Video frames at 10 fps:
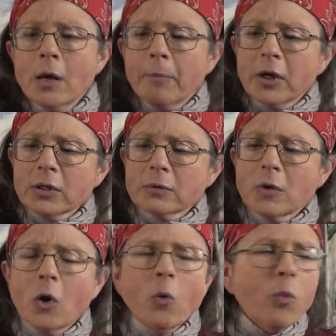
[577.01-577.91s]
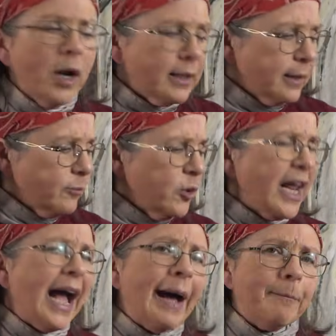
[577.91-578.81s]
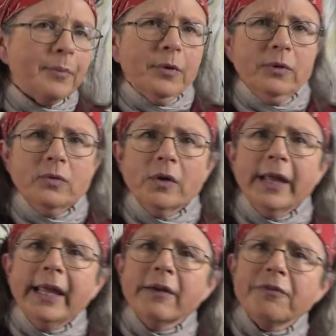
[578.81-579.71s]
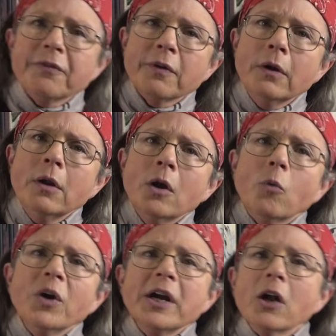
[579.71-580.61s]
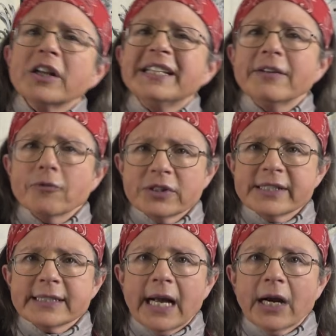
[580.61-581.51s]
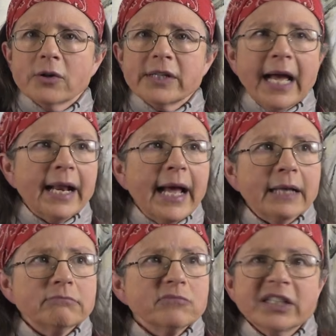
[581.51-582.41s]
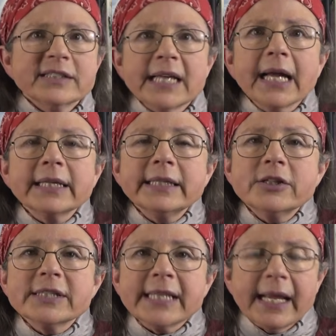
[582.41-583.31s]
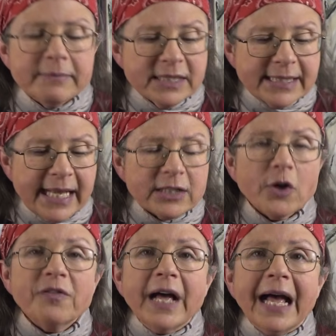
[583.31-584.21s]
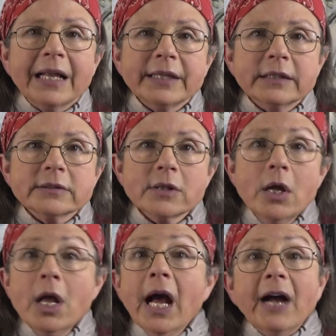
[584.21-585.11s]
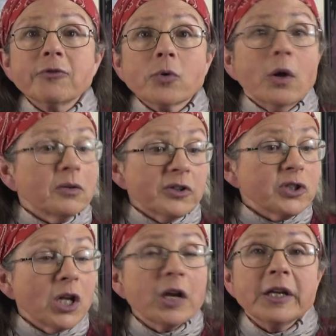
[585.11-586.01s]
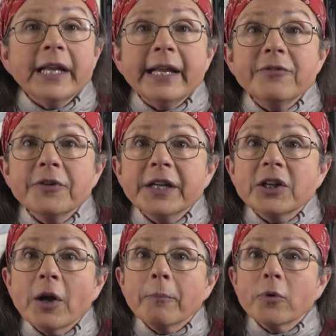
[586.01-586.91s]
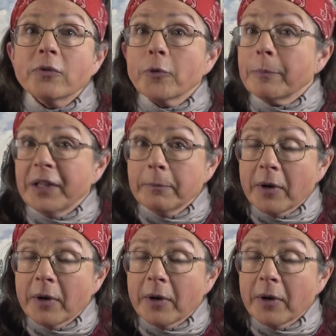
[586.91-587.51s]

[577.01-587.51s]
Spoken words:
But what would happen if we got a different sire that had exactly the same set of alleles? After all, there's not an infinite number of repeats